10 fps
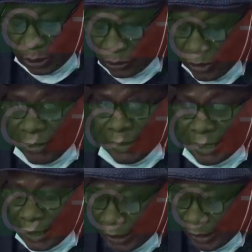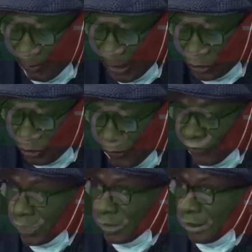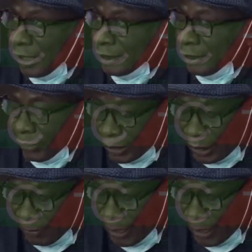to eradicate human trafficking and irregular